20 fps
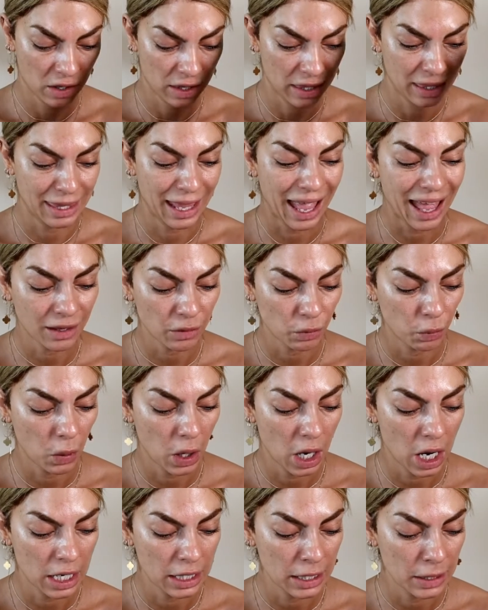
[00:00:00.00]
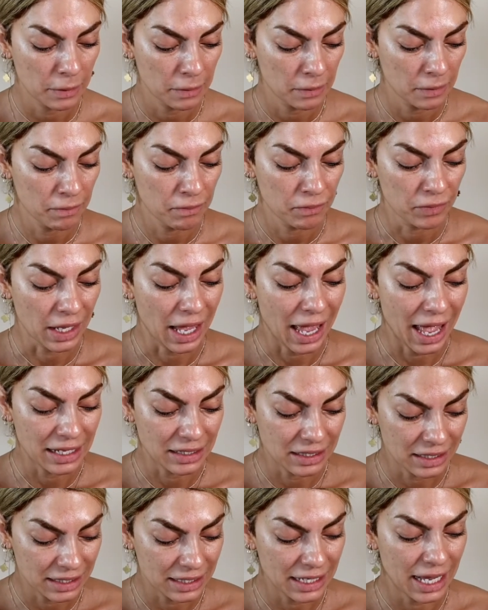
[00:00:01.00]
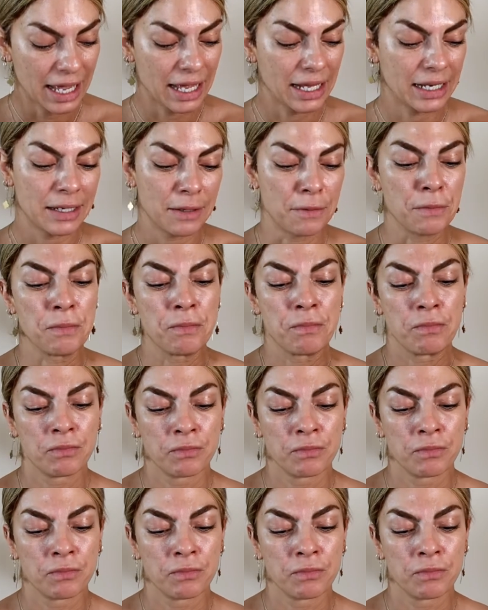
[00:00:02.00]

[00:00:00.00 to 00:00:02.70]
done that one, and then